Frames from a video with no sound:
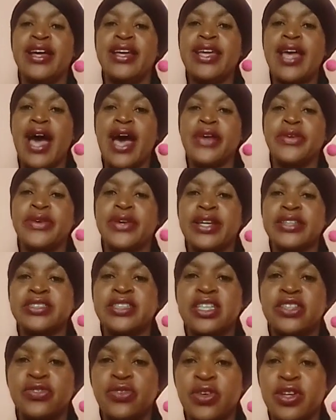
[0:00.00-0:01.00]
Yeah, you can
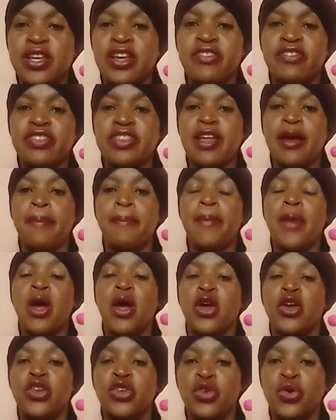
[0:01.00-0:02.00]
just forgive them,
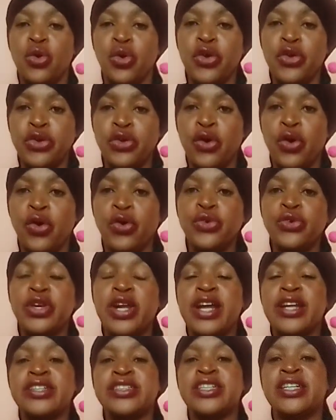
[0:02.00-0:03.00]
you on your own,
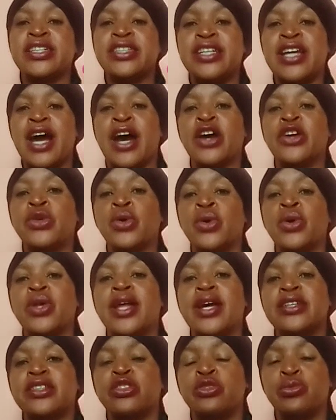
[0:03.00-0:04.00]
and then yeah, know
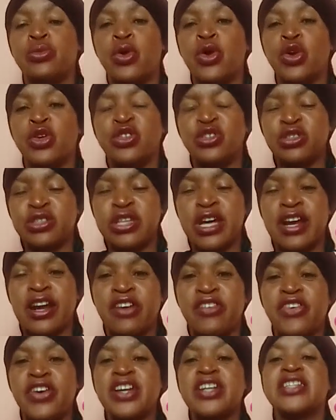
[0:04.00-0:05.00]
that tomorrow you start
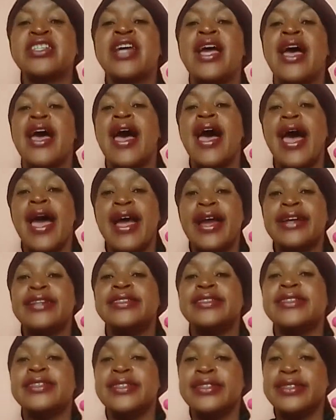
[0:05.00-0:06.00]
afresh,
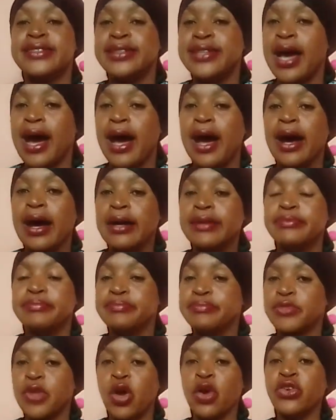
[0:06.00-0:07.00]
and yeah,
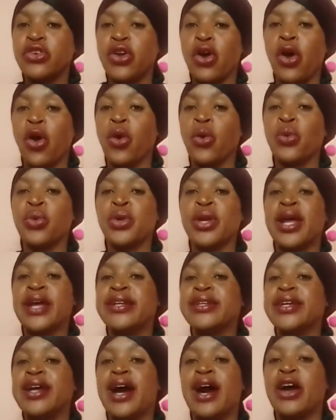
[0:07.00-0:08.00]
on your own,
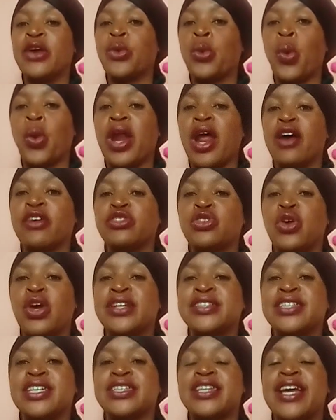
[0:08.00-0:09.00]
and yeah, you won't have to
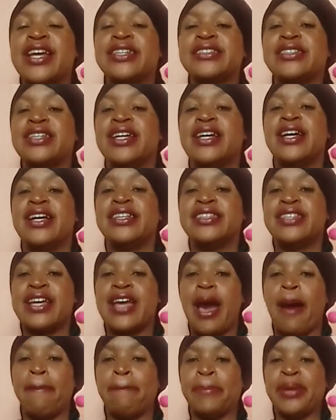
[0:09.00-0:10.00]
entertain
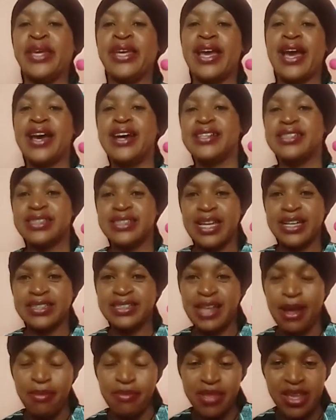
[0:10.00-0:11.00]
their BS
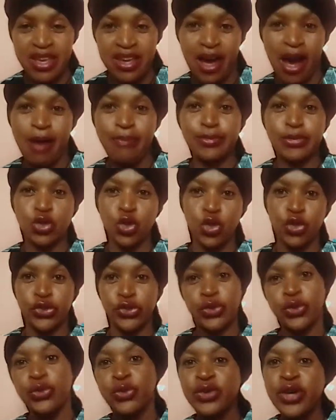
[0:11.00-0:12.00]
next time they come to
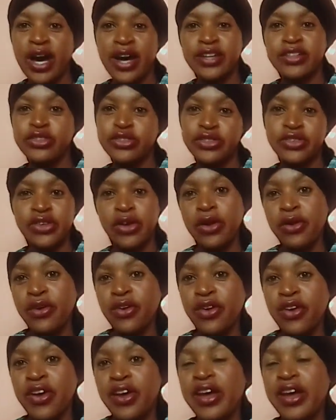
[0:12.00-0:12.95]
you, guys, you know.